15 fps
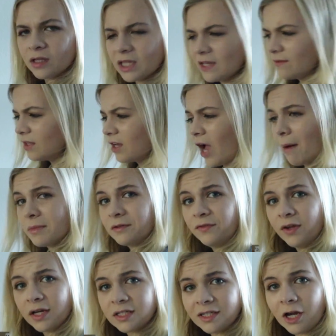Leave in the comments if
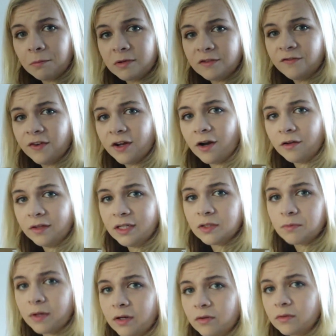you guys can help us figure out
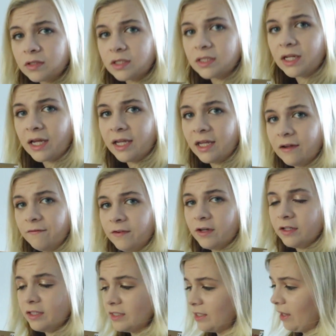these riddles, because I can't figure these